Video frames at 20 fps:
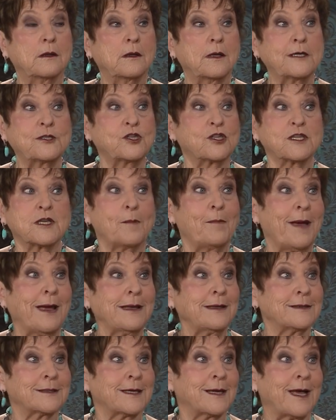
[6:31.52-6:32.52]
It's just
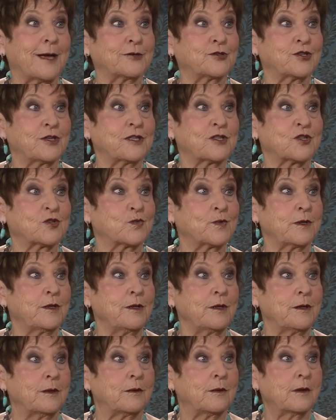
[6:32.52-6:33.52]
amazing how Jesus would
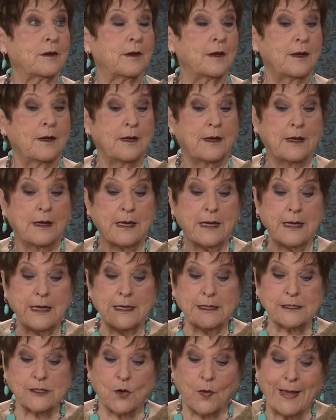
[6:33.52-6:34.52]
do. Hmm.
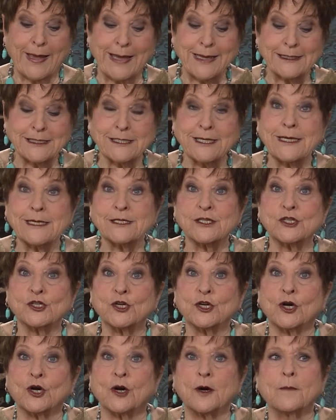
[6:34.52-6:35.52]
So he says
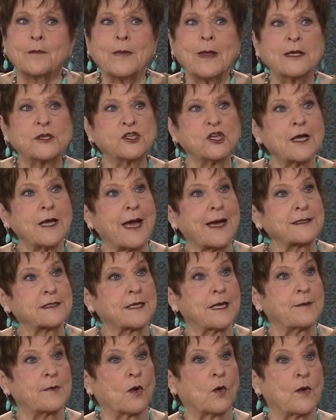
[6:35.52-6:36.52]
to her, she
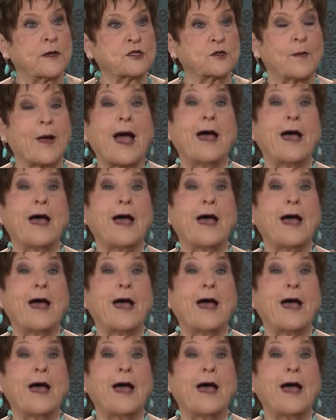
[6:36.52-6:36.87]
asked him a question.